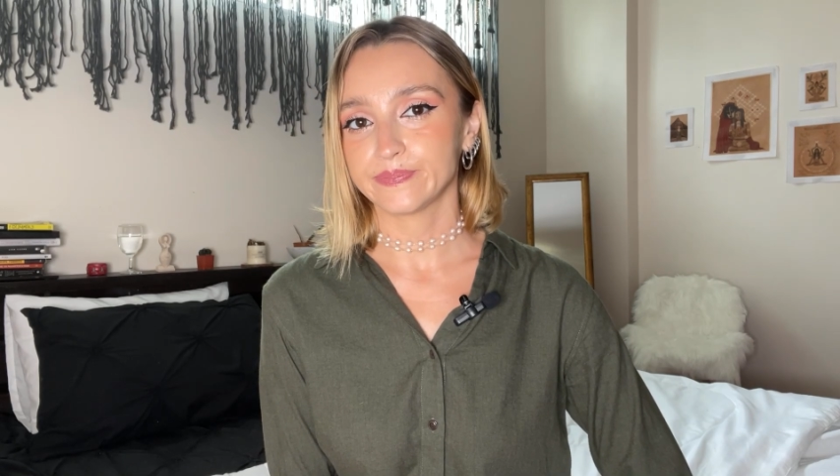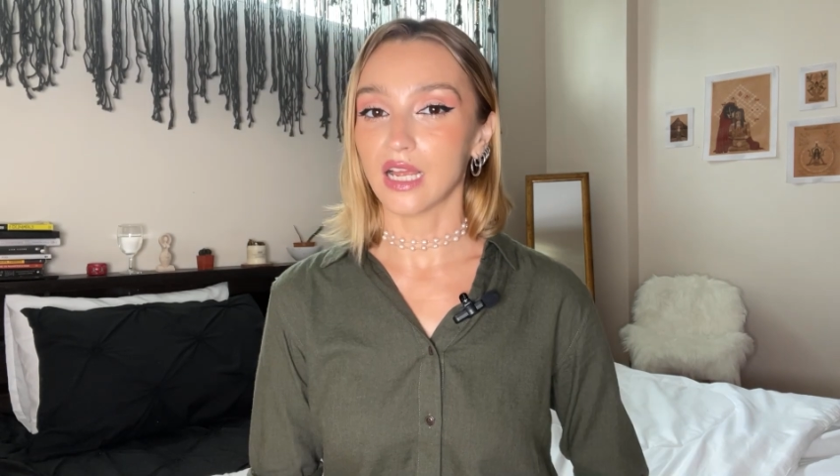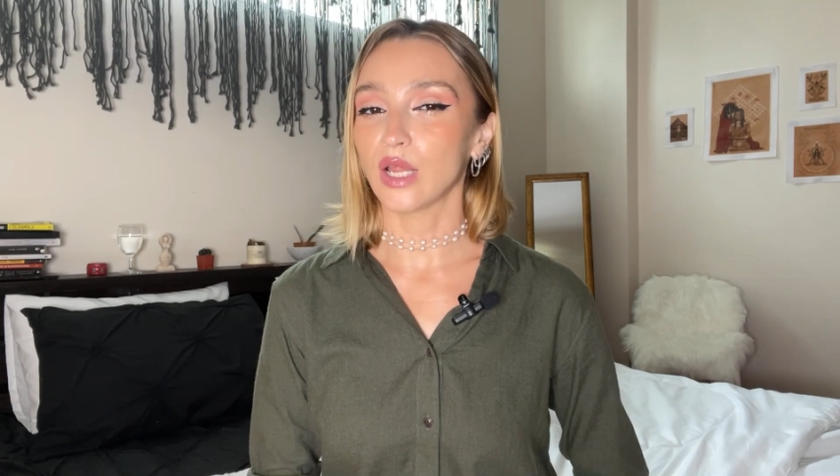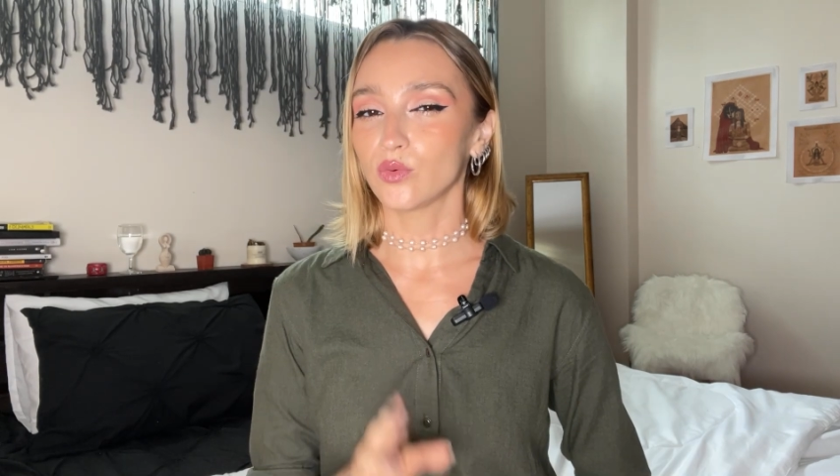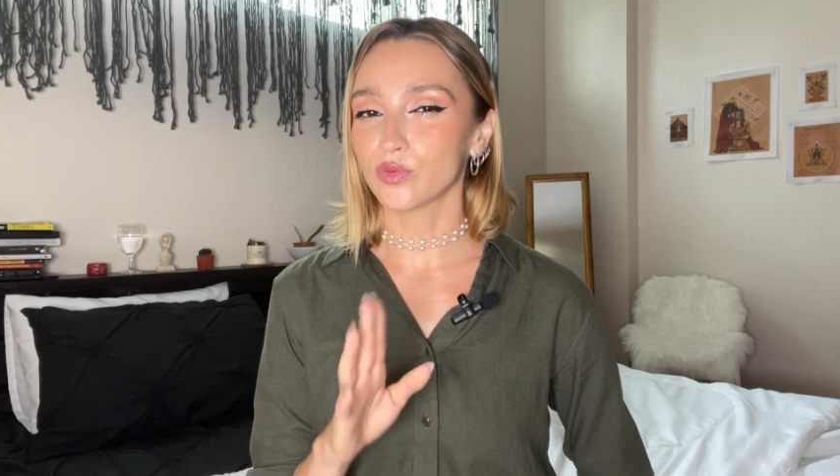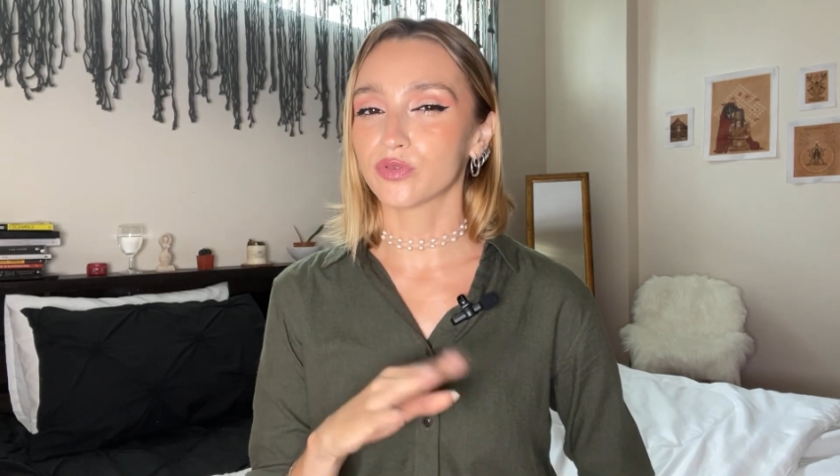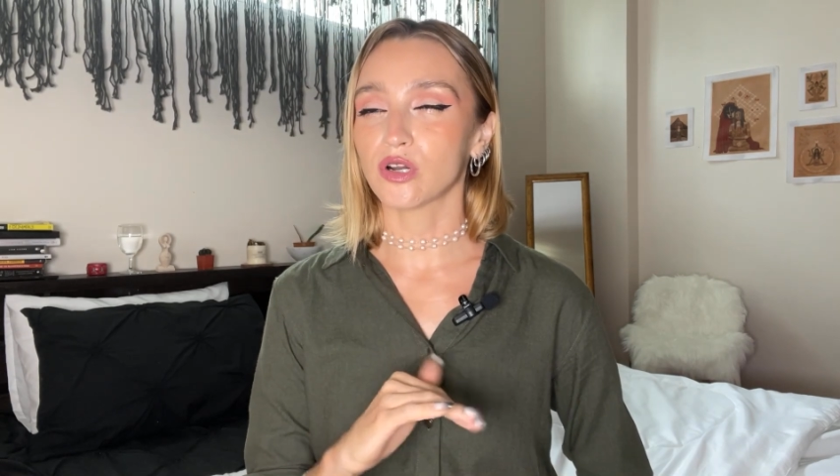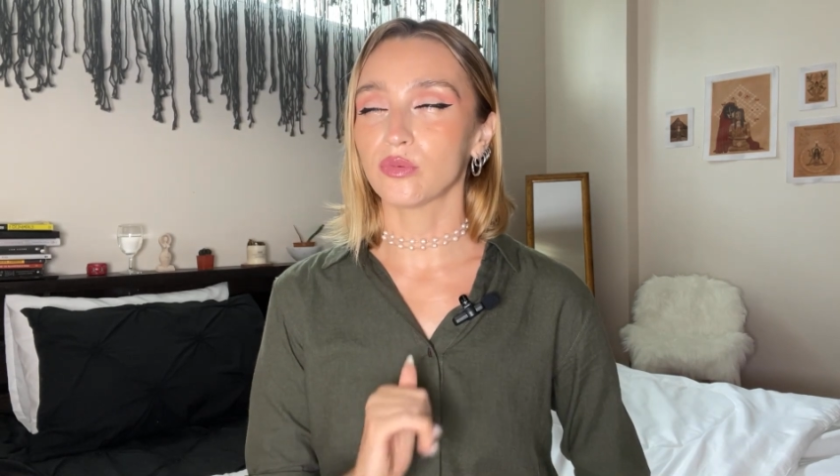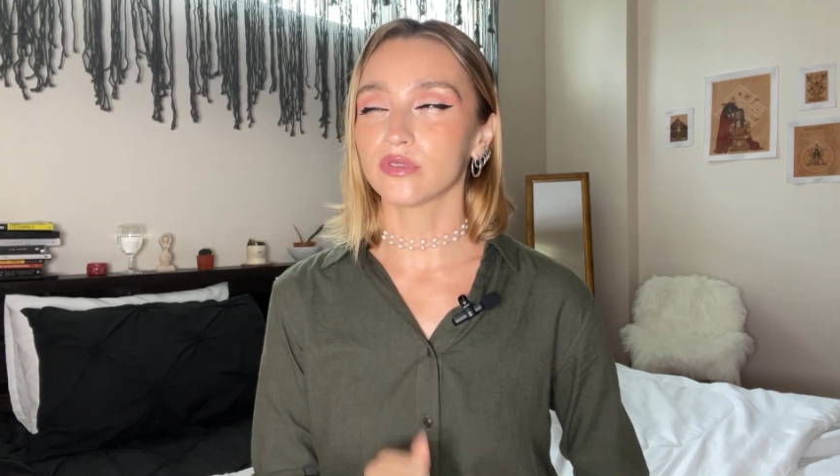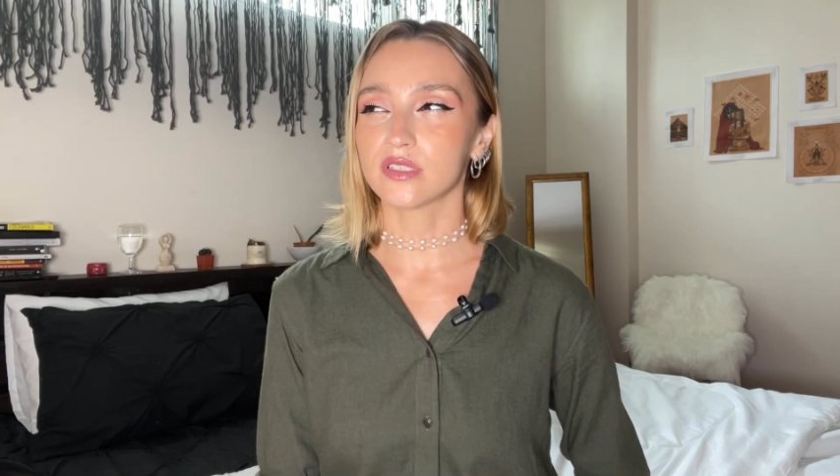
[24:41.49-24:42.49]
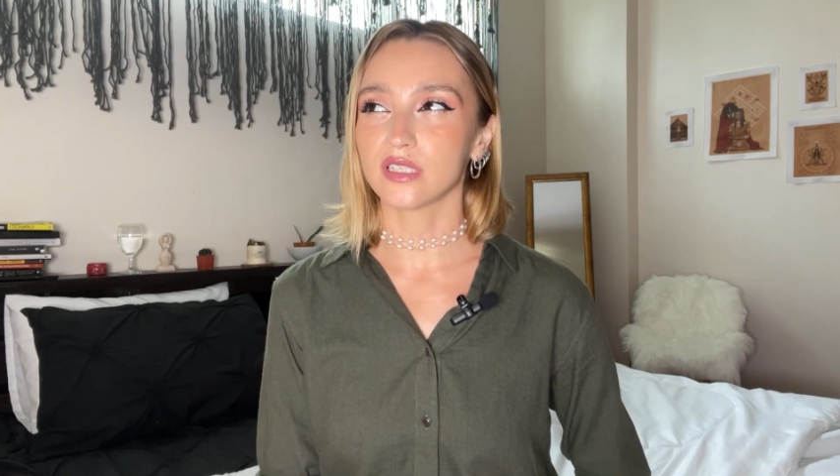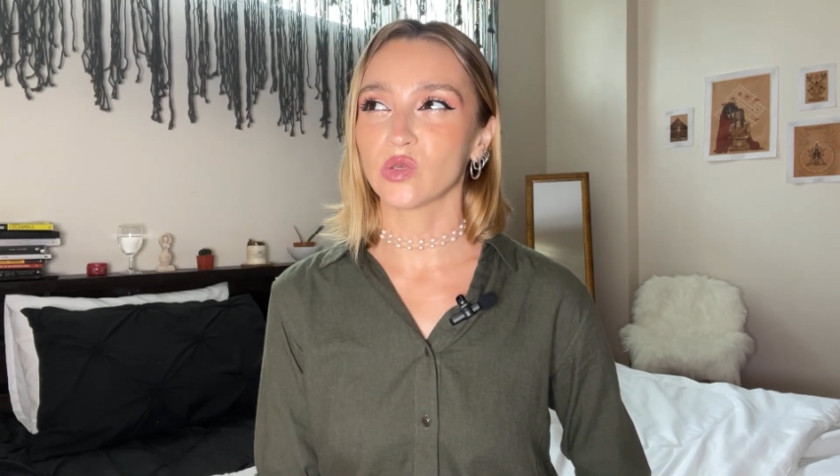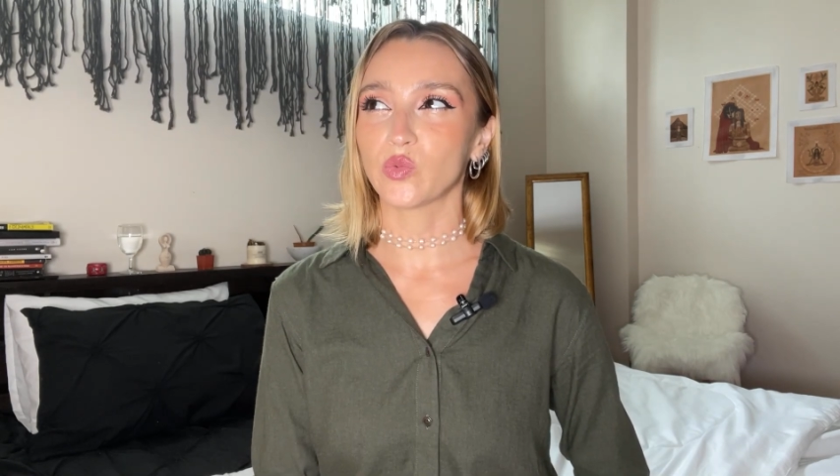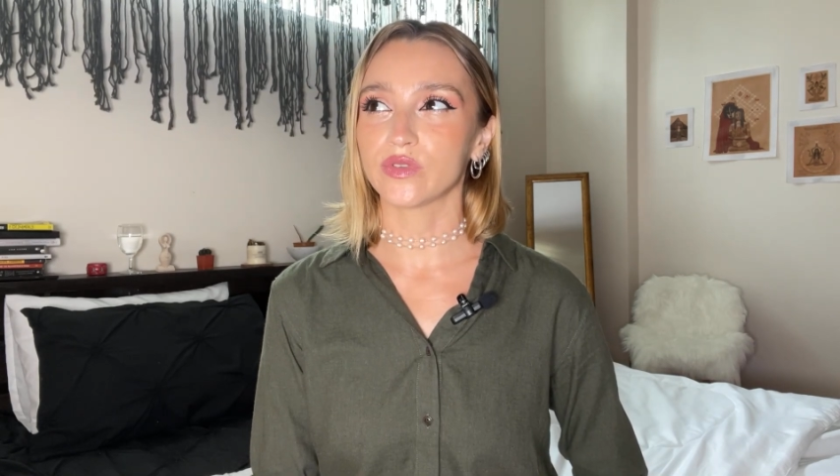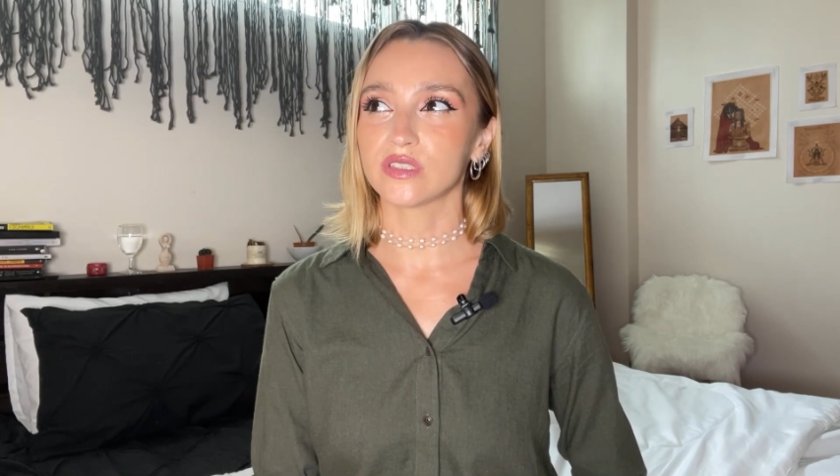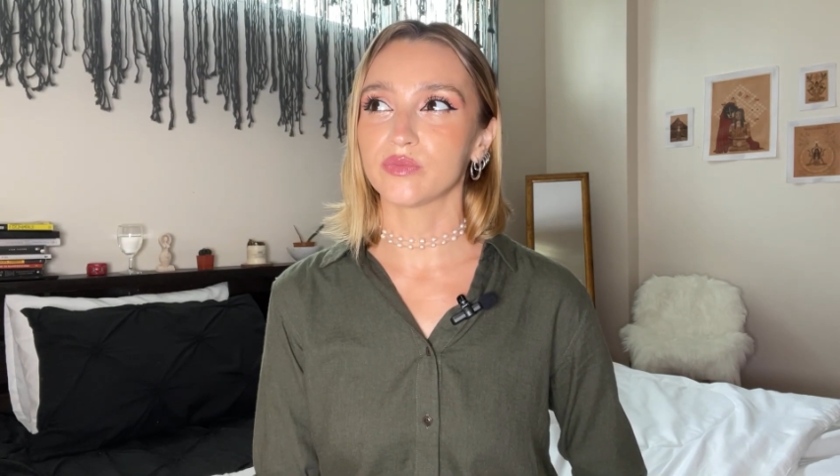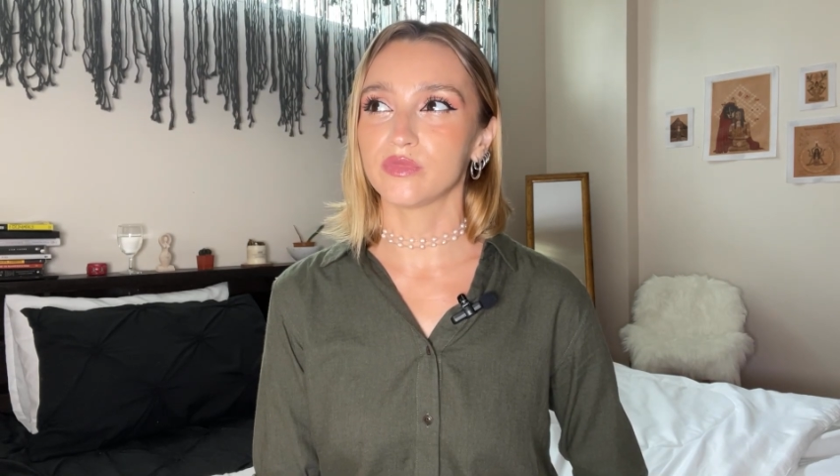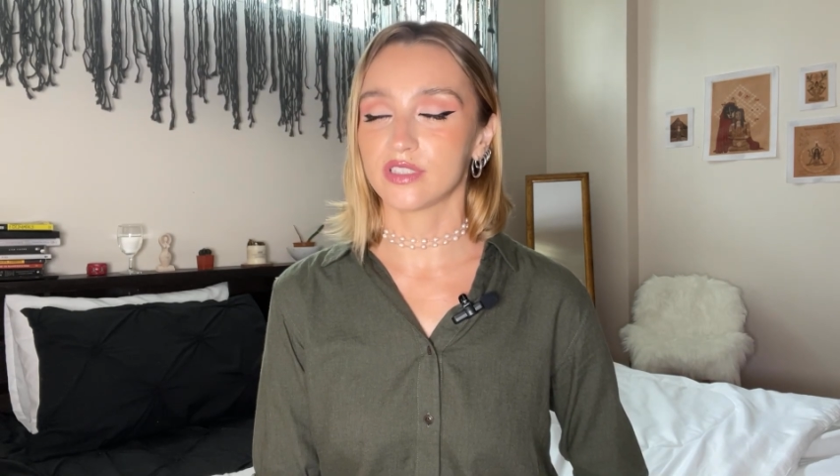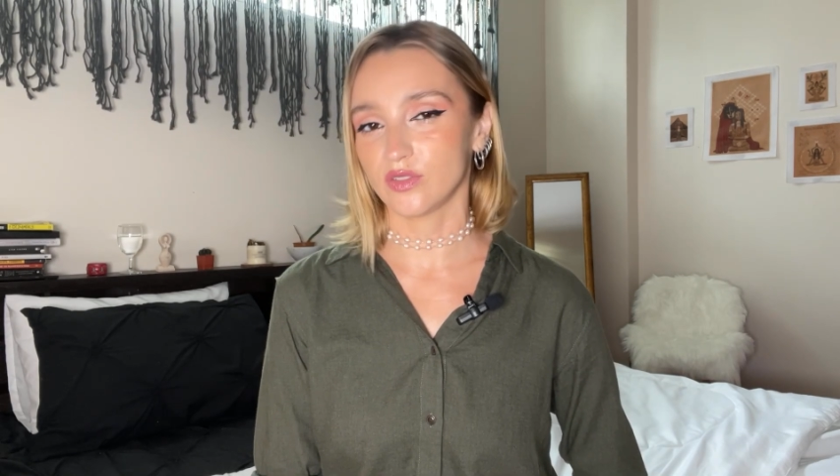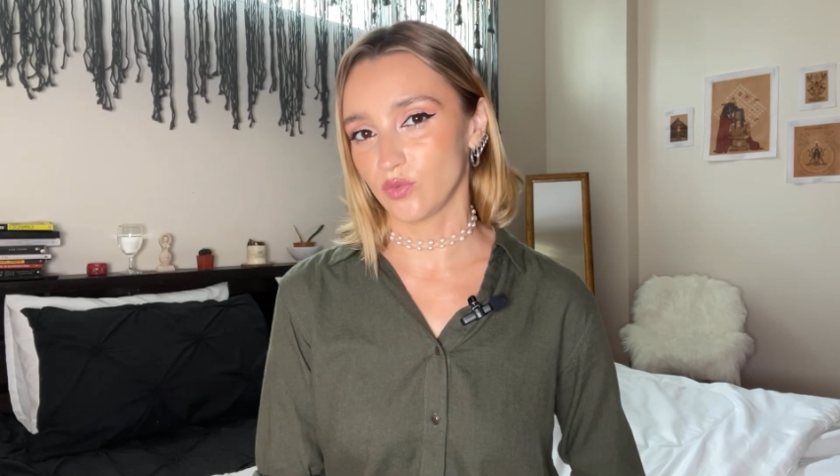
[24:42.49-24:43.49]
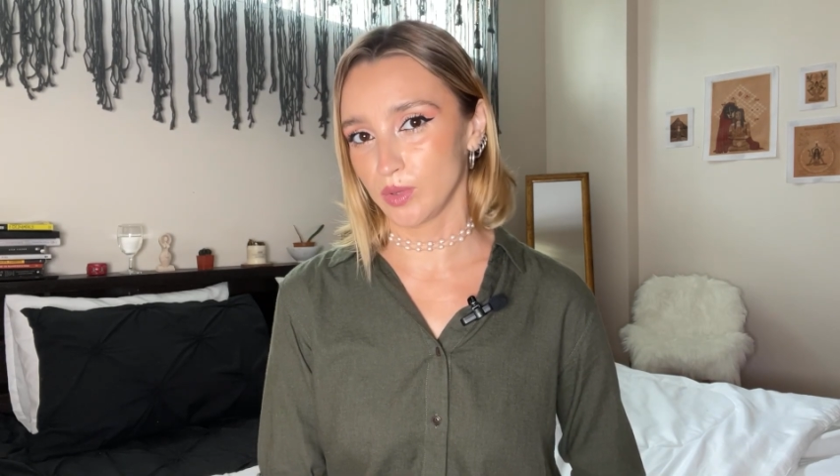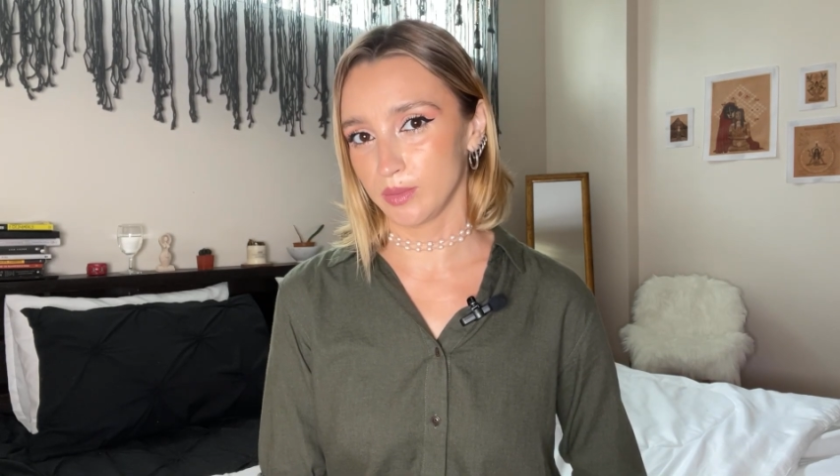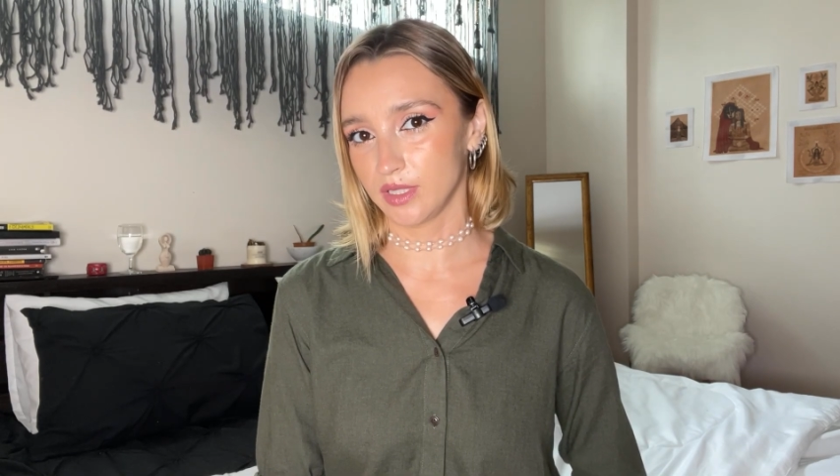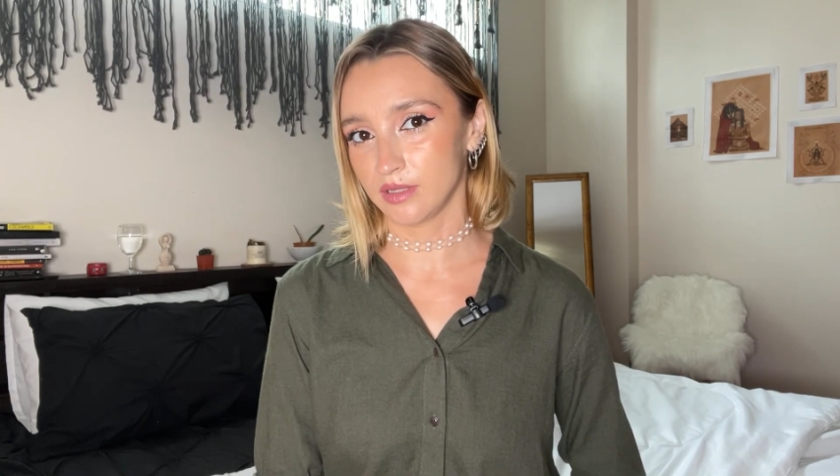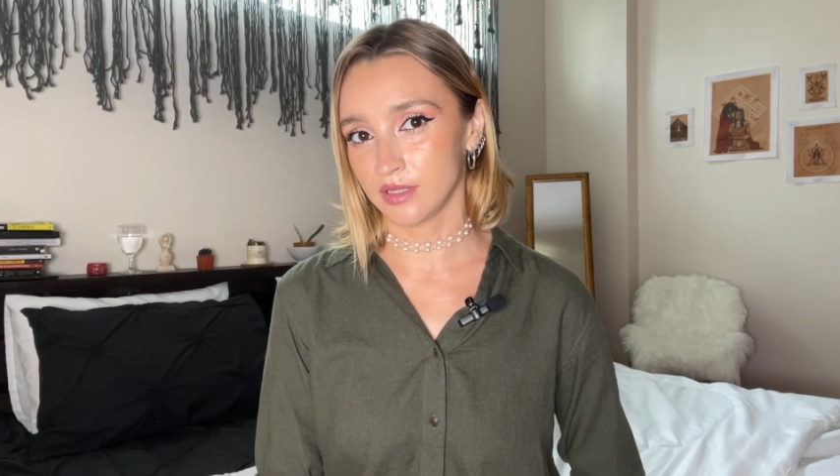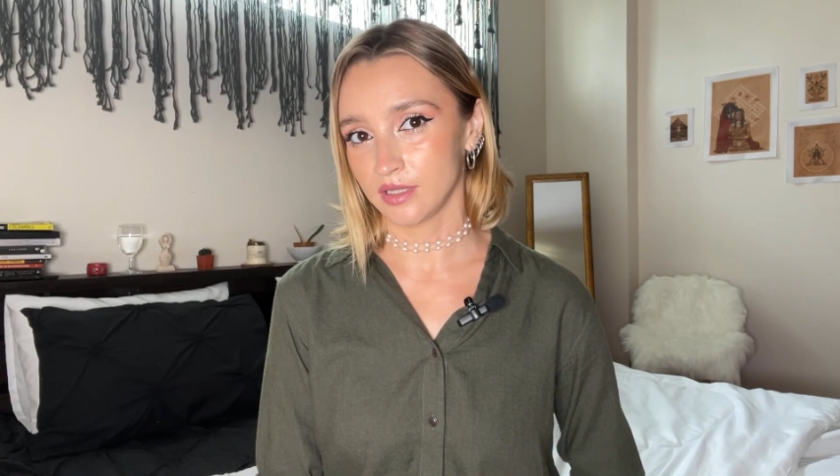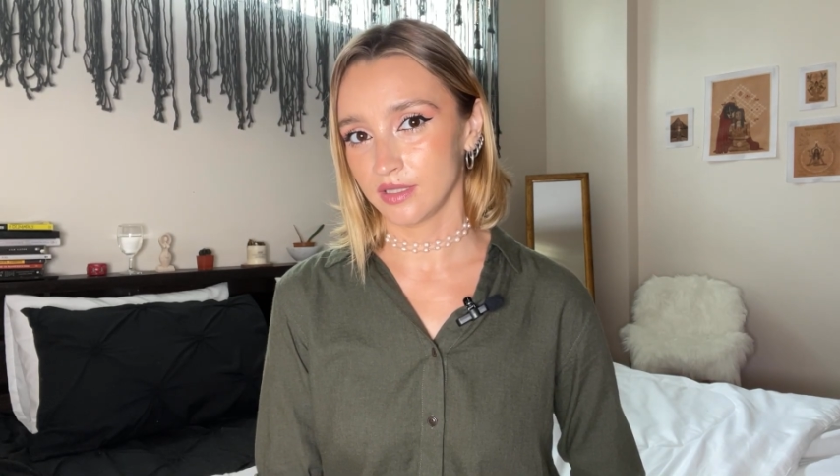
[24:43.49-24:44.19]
I would probably sleep with submissive women